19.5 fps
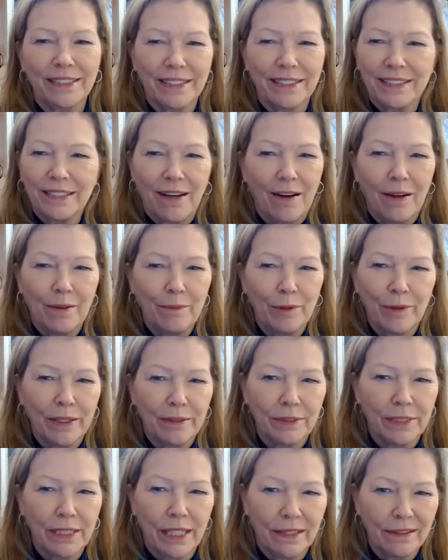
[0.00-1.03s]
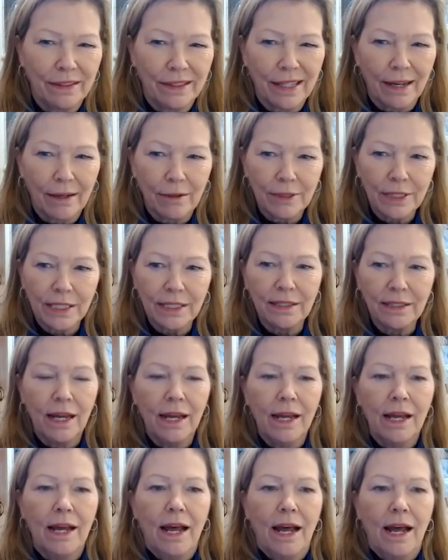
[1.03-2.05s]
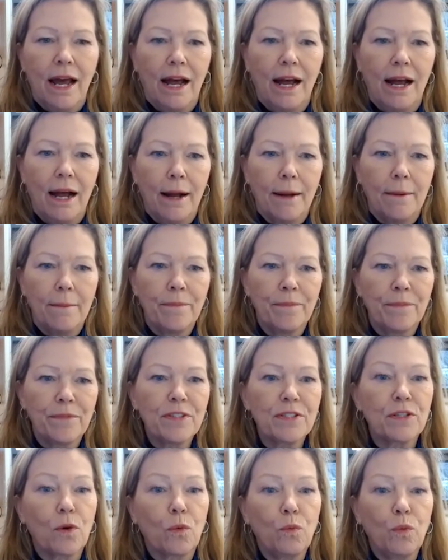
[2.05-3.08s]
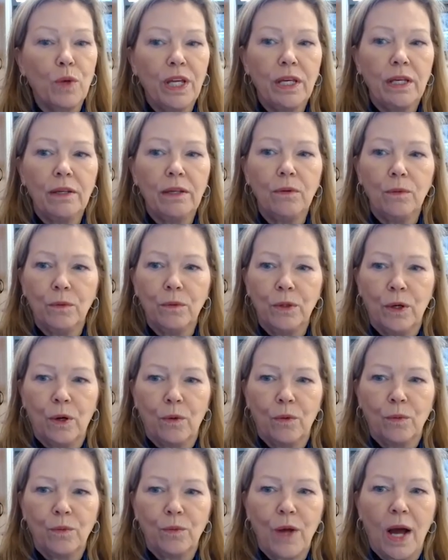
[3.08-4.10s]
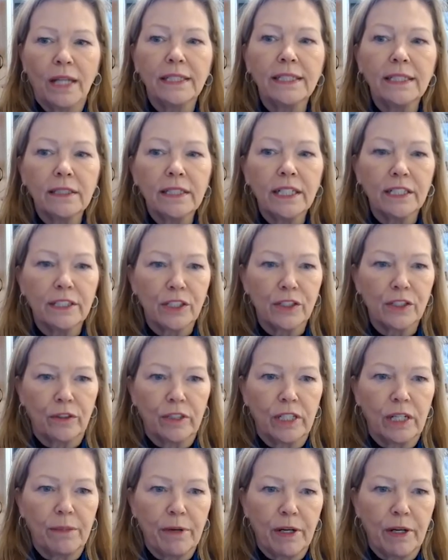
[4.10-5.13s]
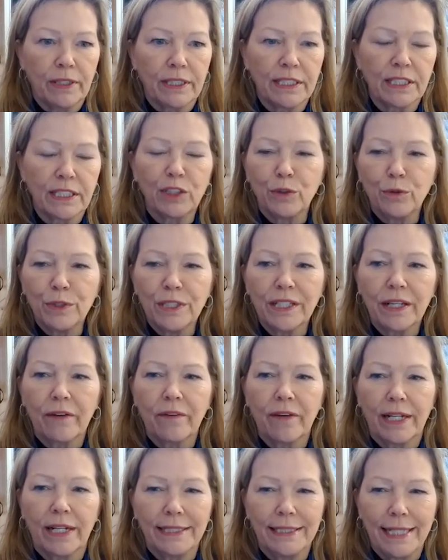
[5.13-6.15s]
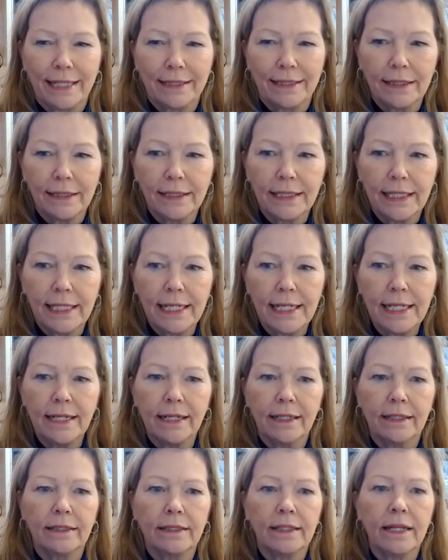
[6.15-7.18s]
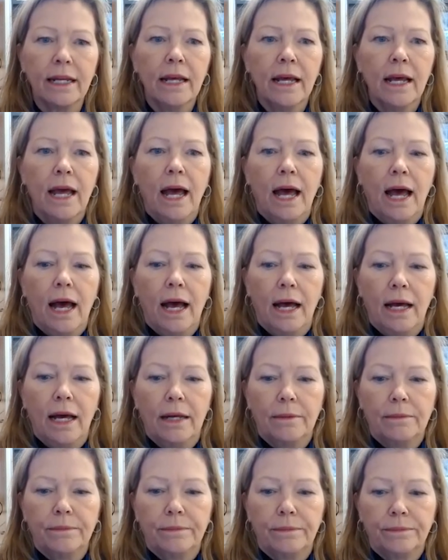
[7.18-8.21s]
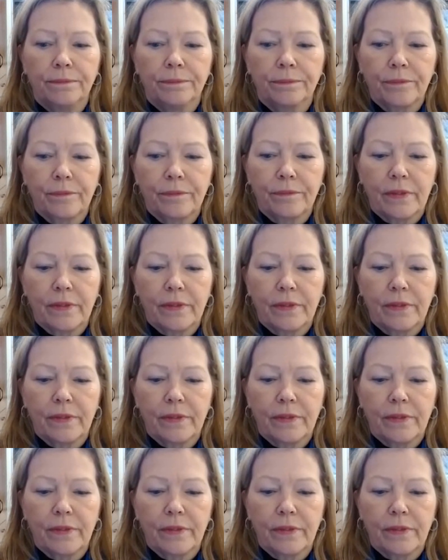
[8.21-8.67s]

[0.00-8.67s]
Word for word: at the time around 10,000. So we, you know, a little concerned about us losing our identity, and so